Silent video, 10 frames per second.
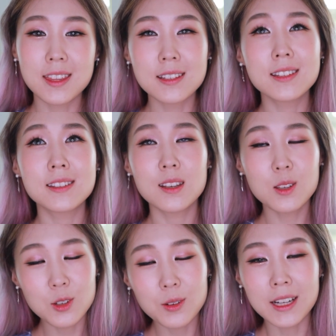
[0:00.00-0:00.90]
this is
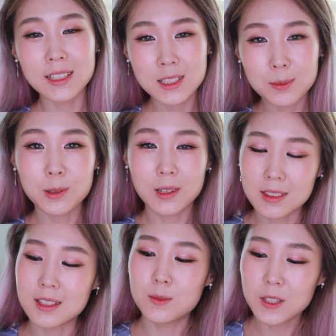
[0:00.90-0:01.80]
new. I need to put it
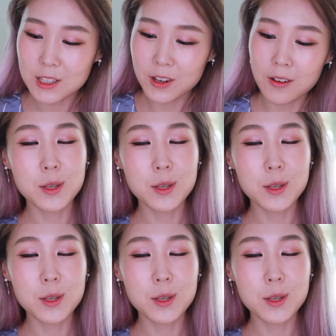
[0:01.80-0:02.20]
in this video.